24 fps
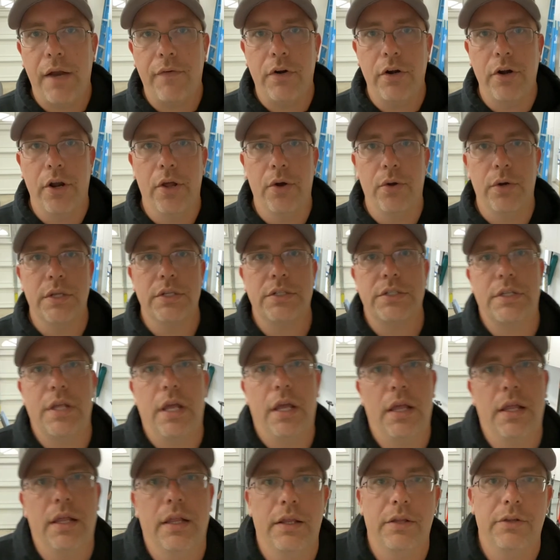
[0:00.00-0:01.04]
ever noticed
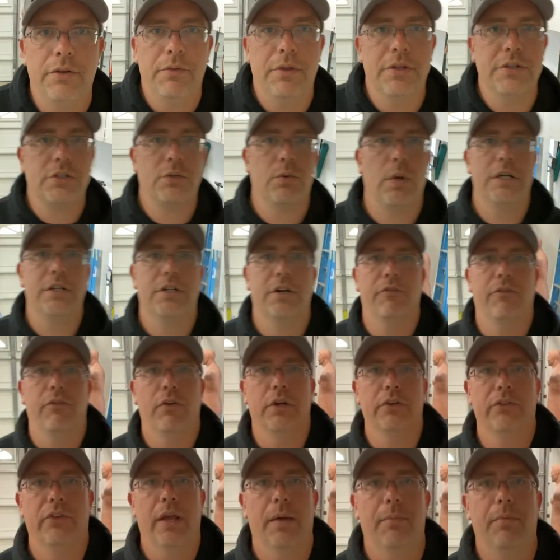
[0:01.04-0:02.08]
this sweatshirt,
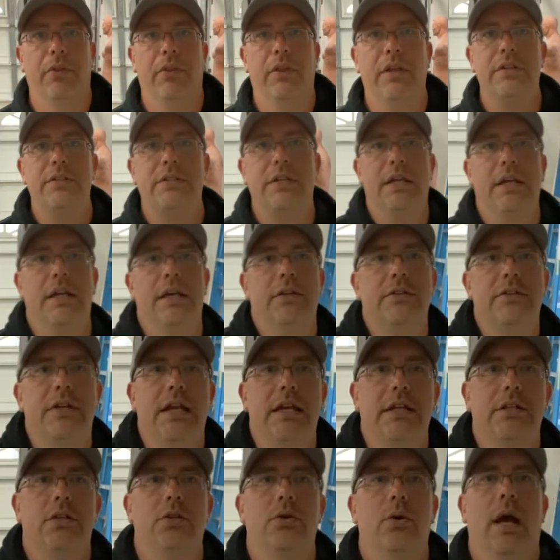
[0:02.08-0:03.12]
for example, this is
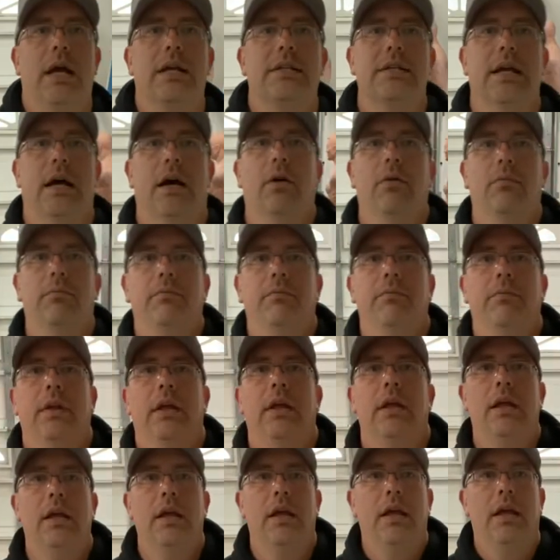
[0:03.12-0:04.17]
a 2XL.
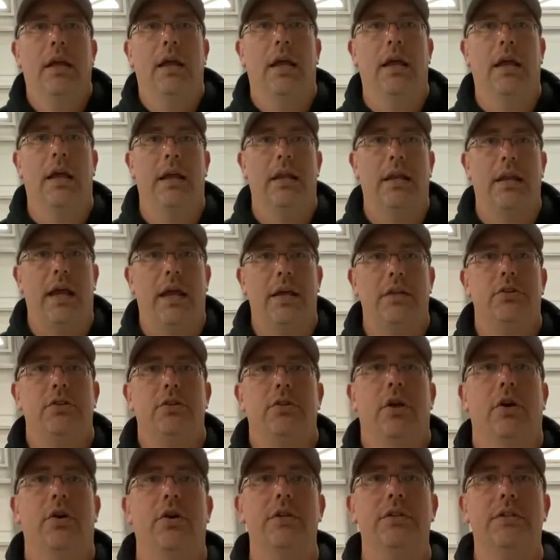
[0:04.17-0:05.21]
And as you
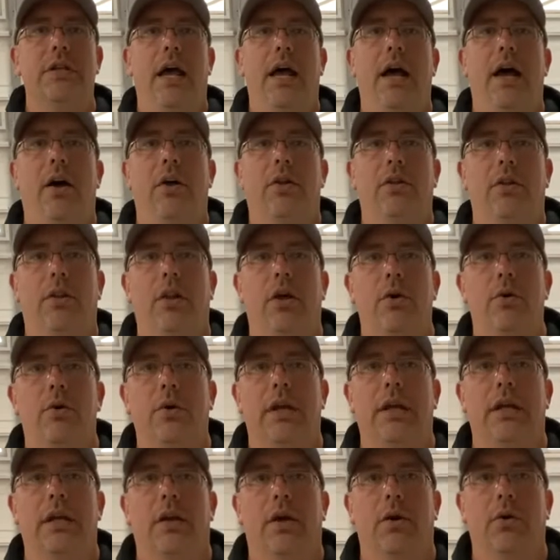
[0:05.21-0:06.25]
notice how low
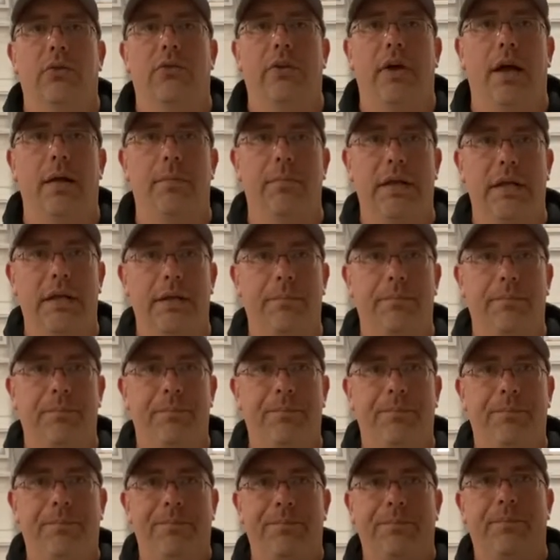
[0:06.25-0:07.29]
it goes on me
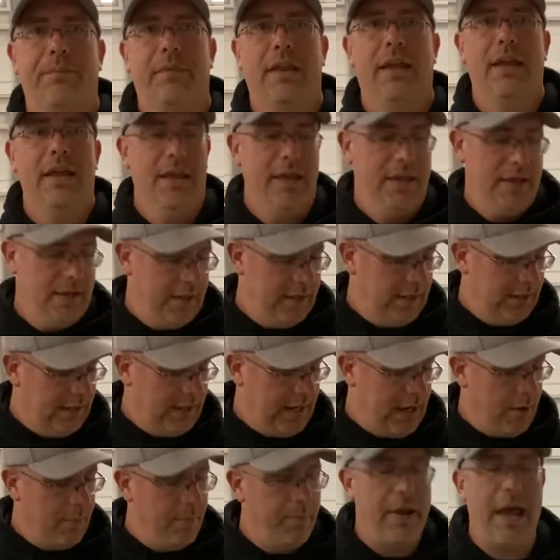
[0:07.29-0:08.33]

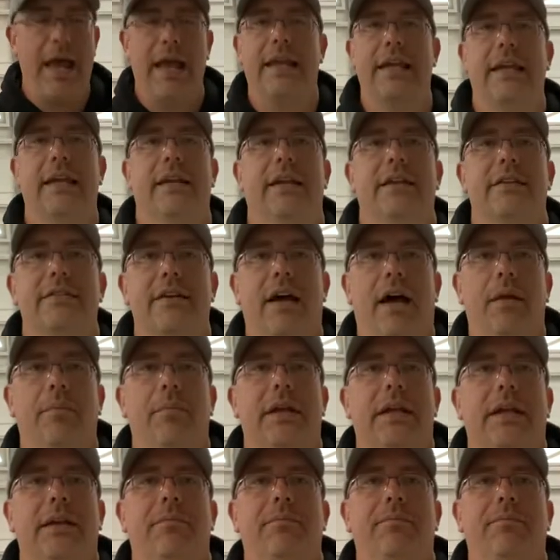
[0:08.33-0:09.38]
and how baggy it is on me.